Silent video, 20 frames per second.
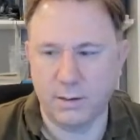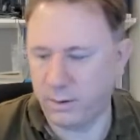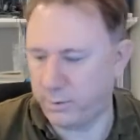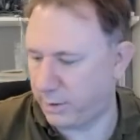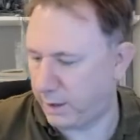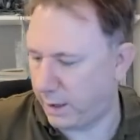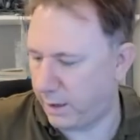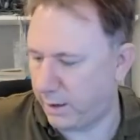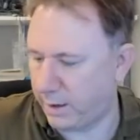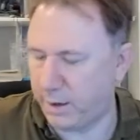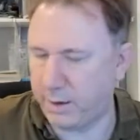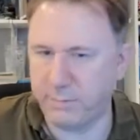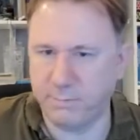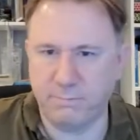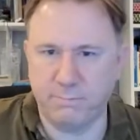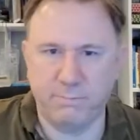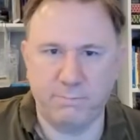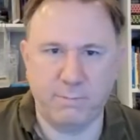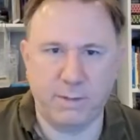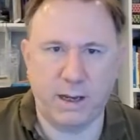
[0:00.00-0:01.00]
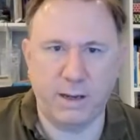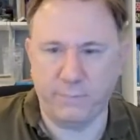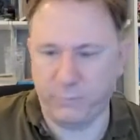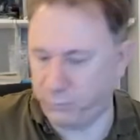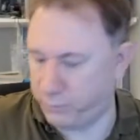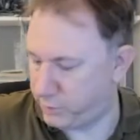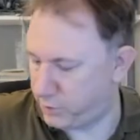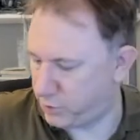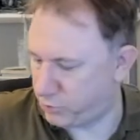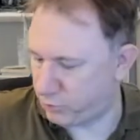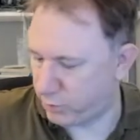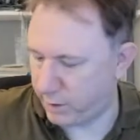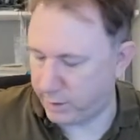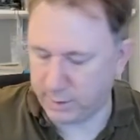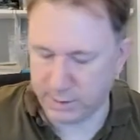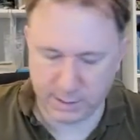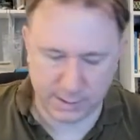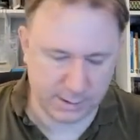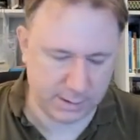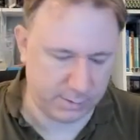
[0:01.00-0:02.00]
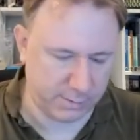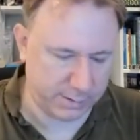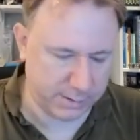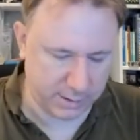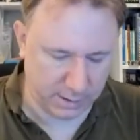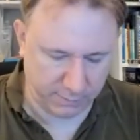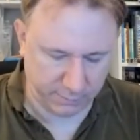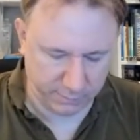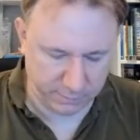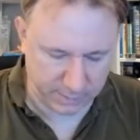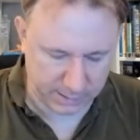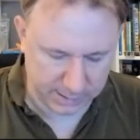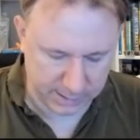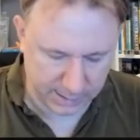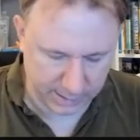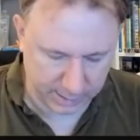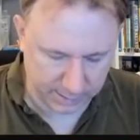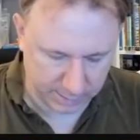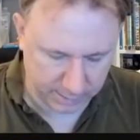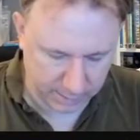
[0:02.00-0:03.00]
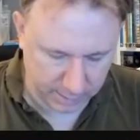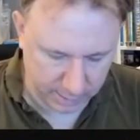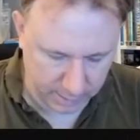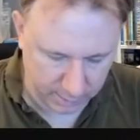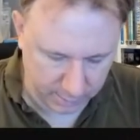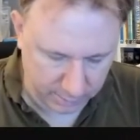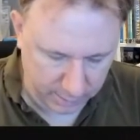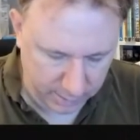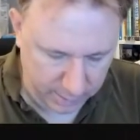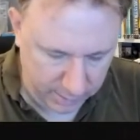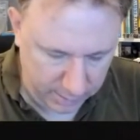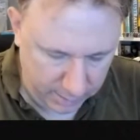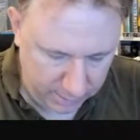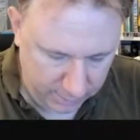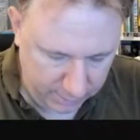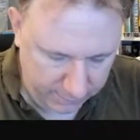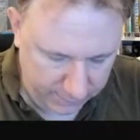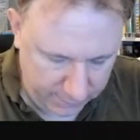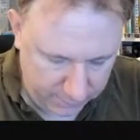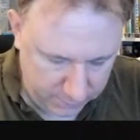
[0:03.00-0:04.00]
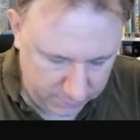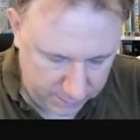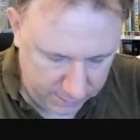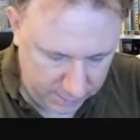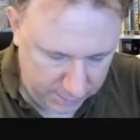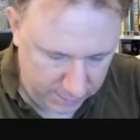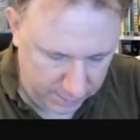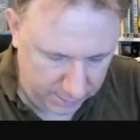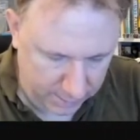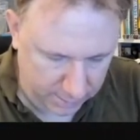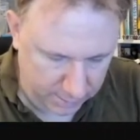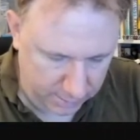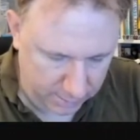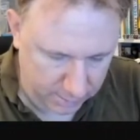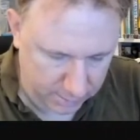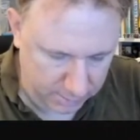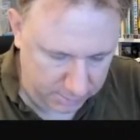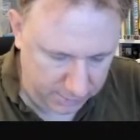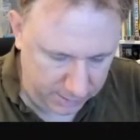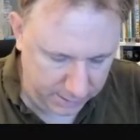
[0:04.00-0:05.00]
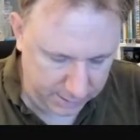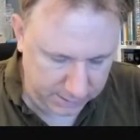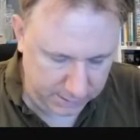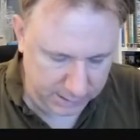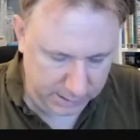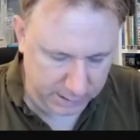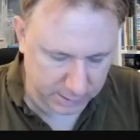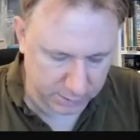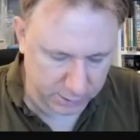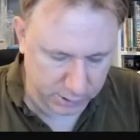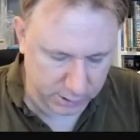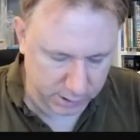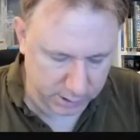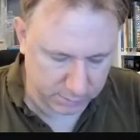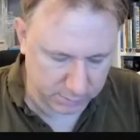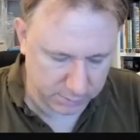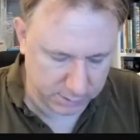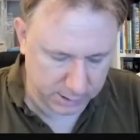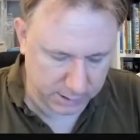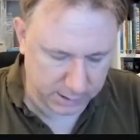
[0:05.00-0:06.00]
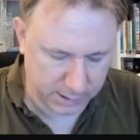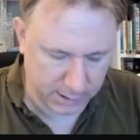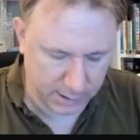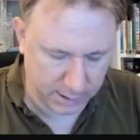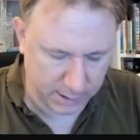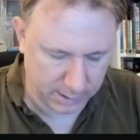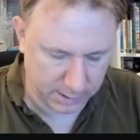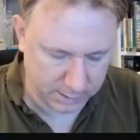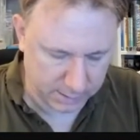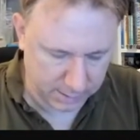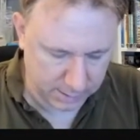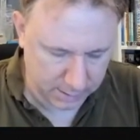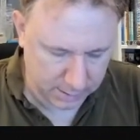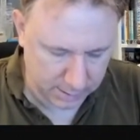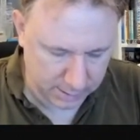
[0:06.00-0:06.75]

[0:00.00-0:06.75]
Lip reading: Okay, I've already tried this, so it's time for my second clue. Fold it here. Look, that's the solution. I don't want to see that.